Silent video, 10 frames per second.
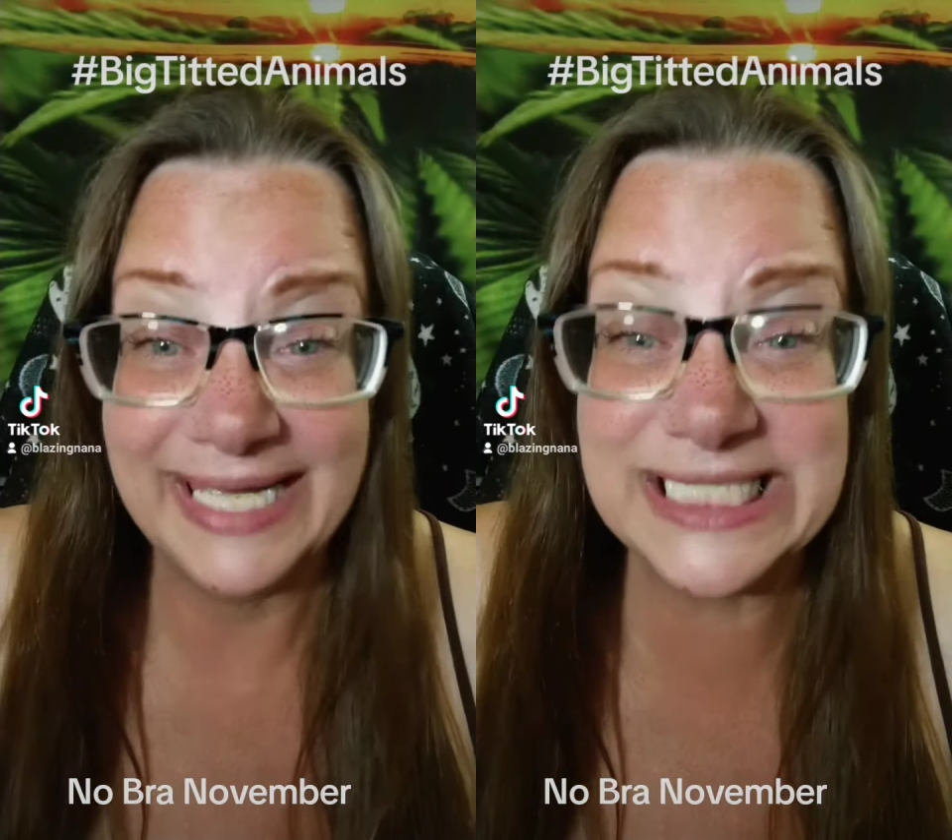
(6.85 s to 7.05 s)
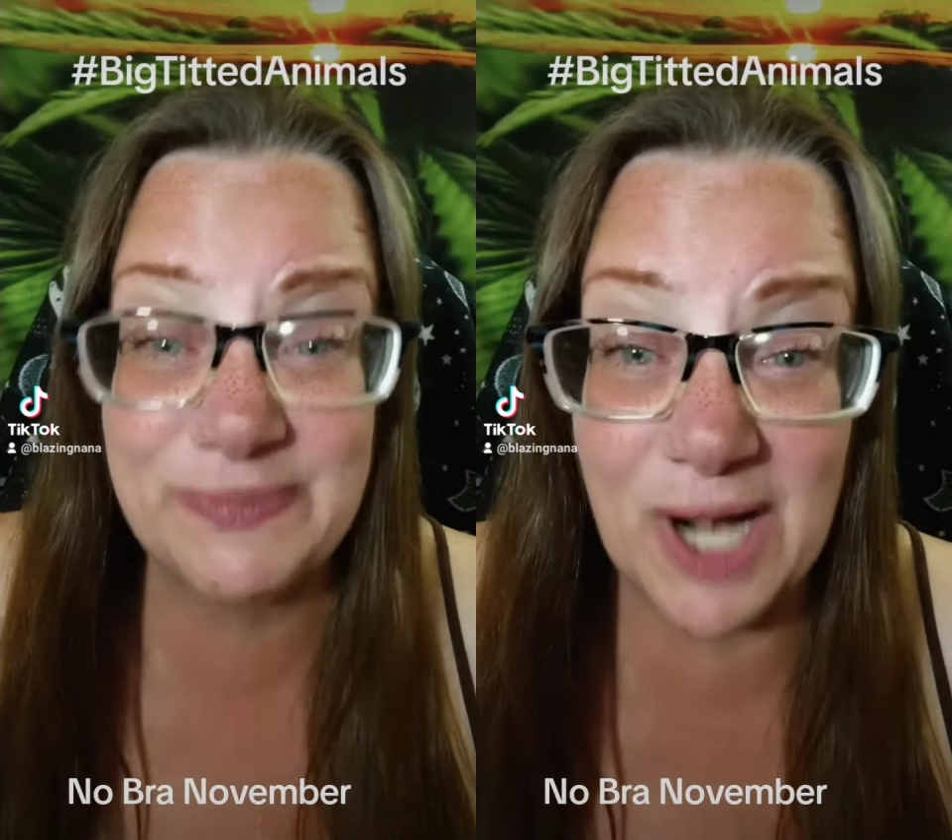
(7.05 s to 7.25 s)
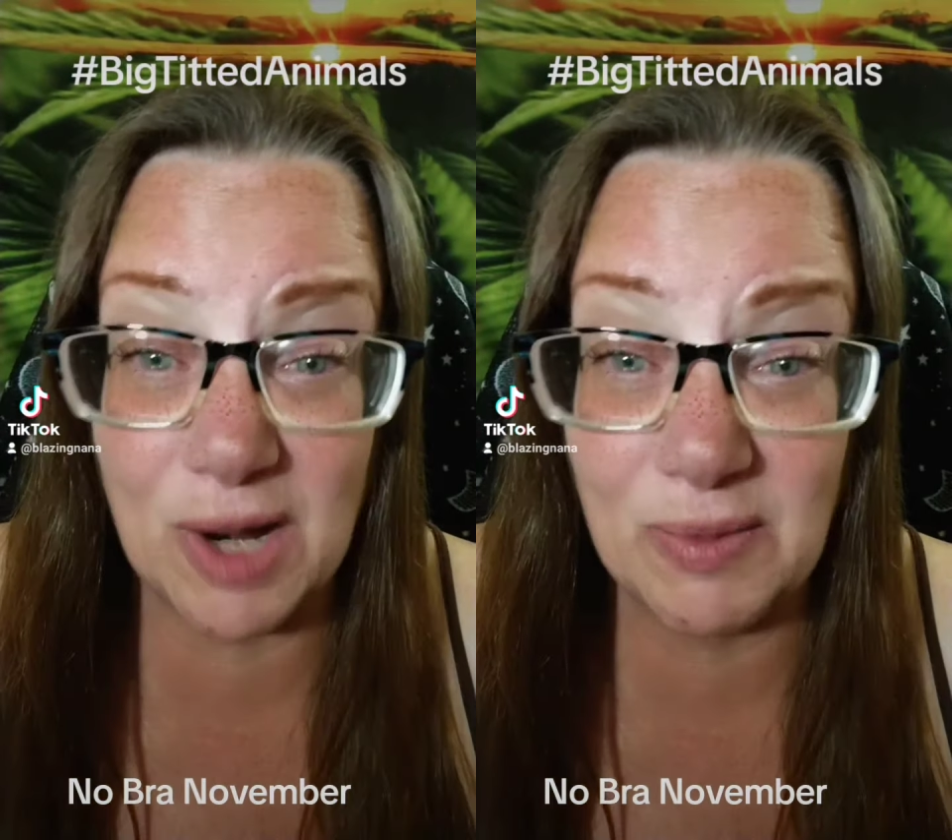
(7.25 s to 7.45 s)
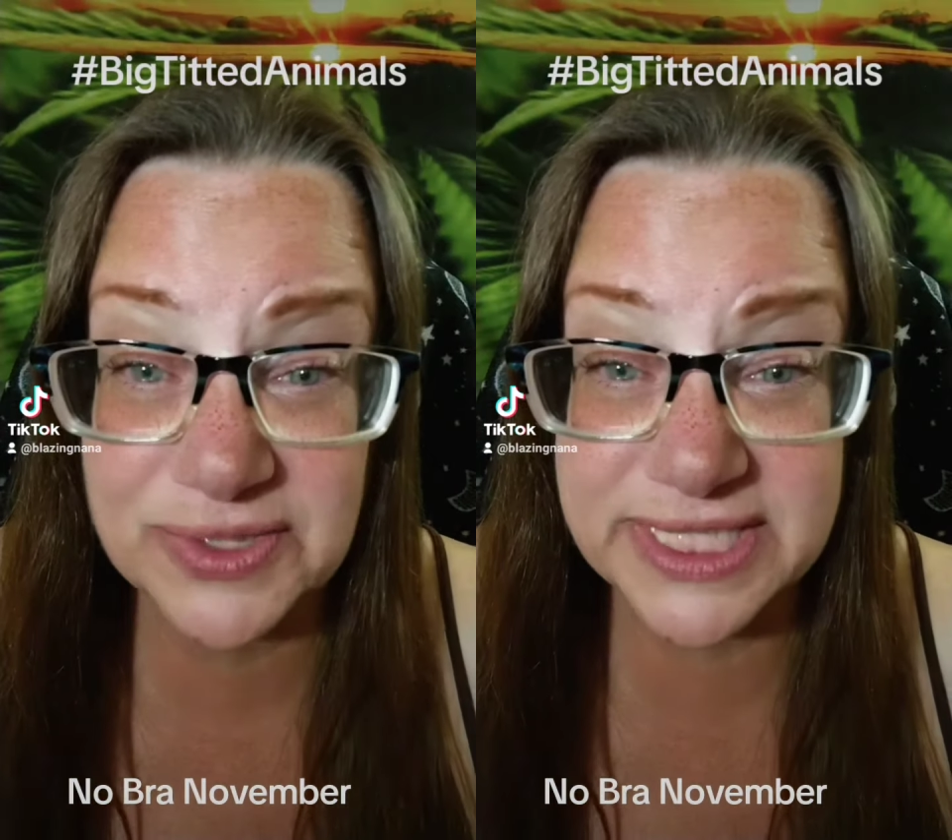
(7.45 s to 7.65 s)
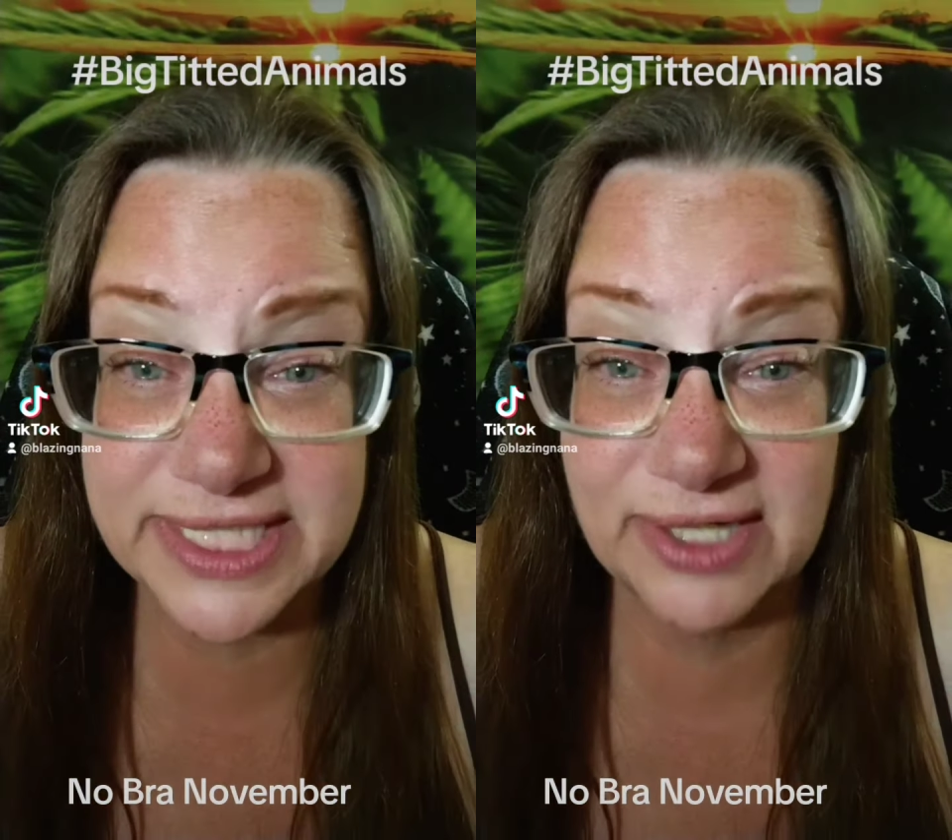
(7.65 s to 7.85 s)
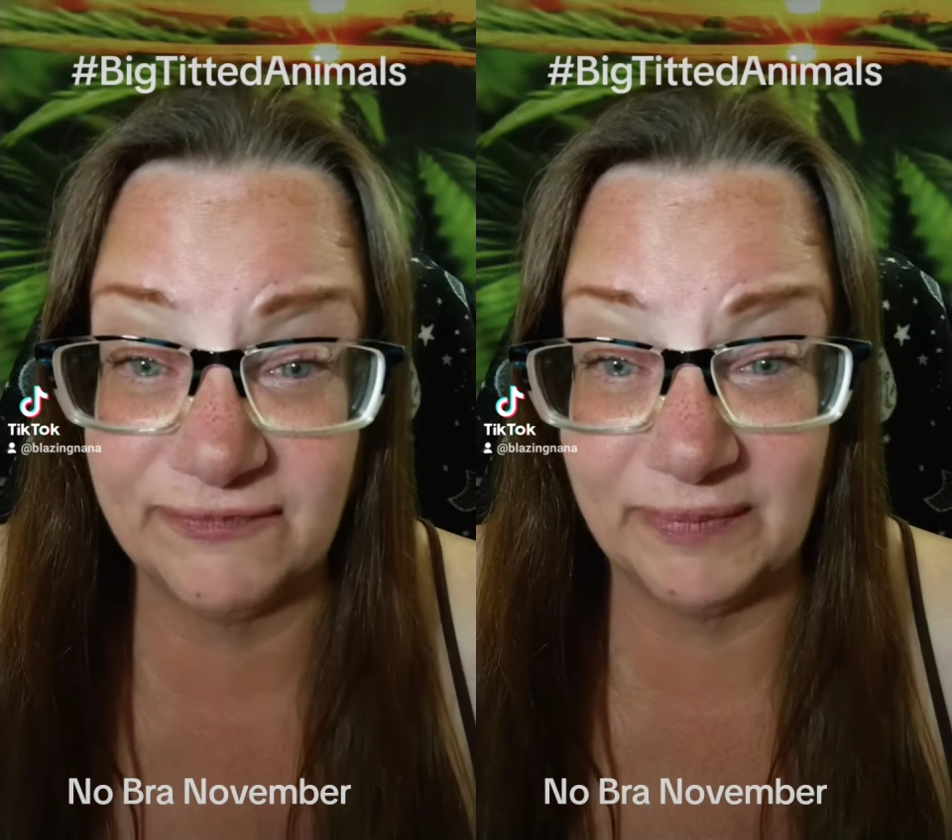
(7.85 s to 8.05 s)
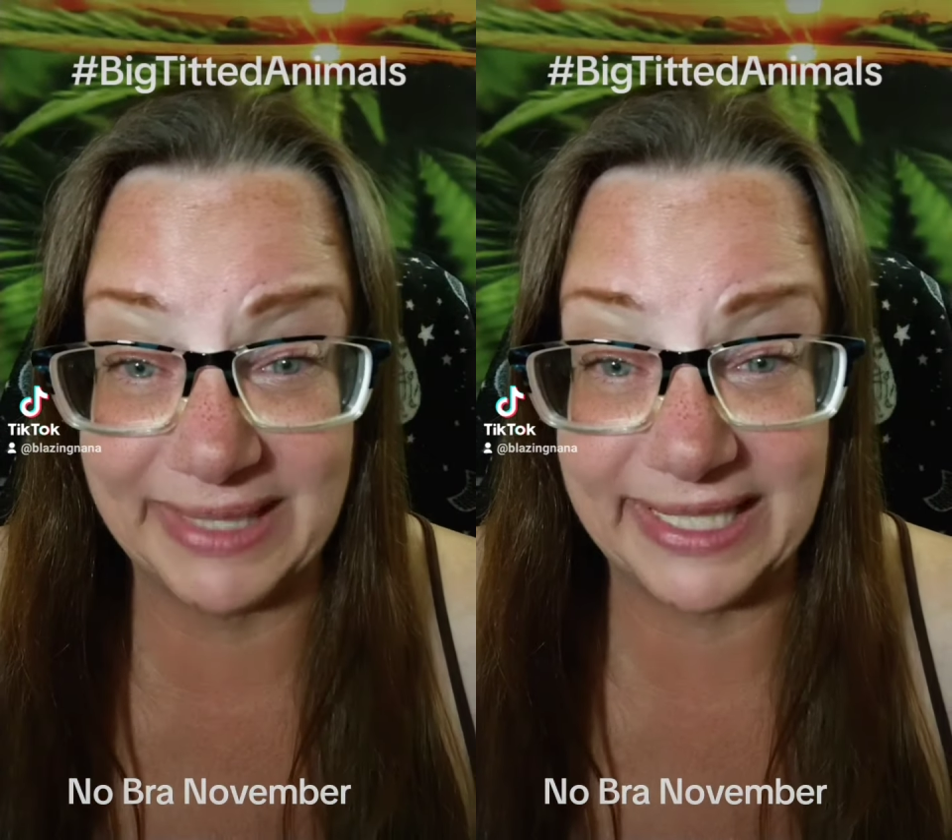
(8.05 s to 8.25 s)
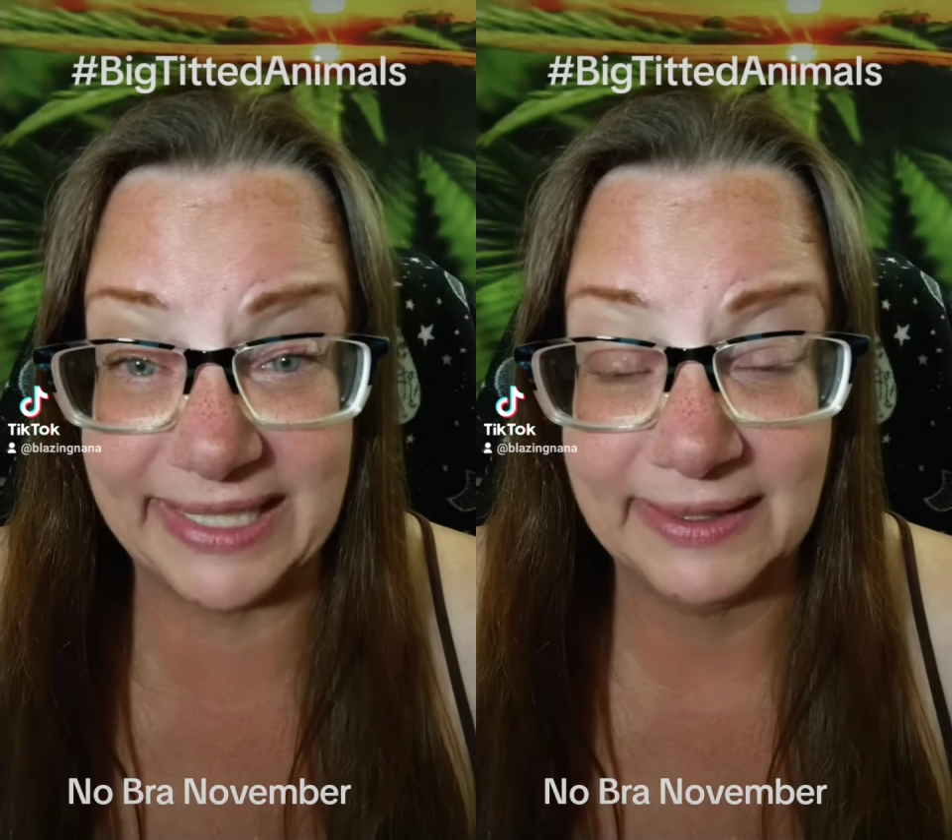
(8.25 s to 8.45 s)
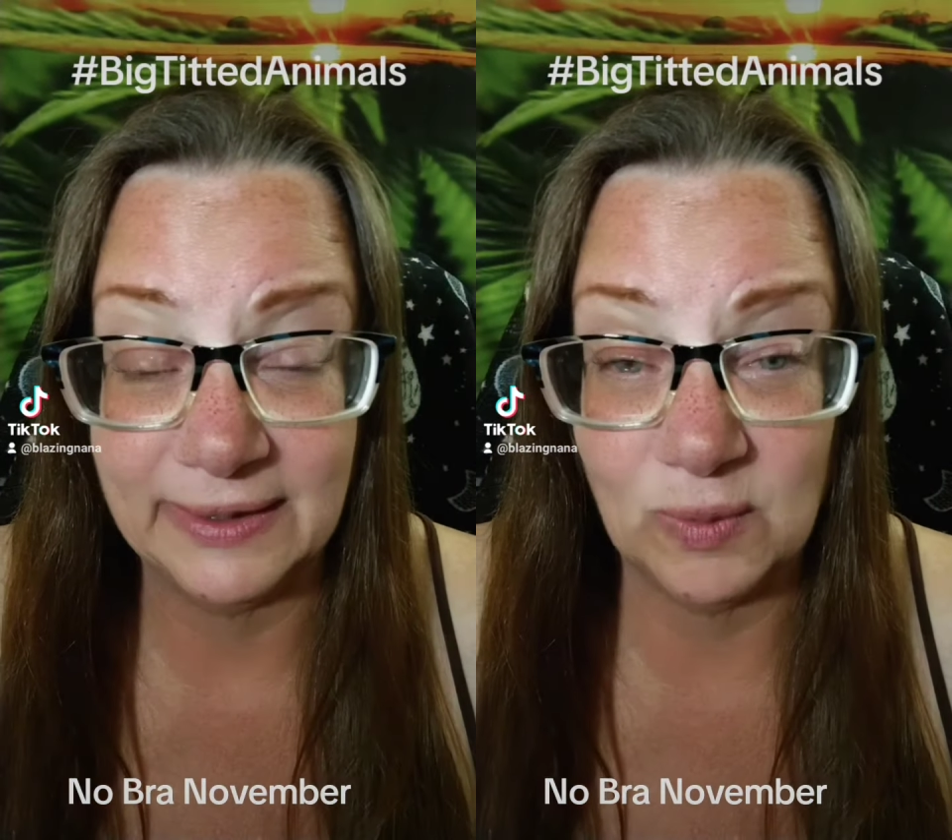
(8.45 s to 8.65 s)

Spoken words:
It's been almost a year for me.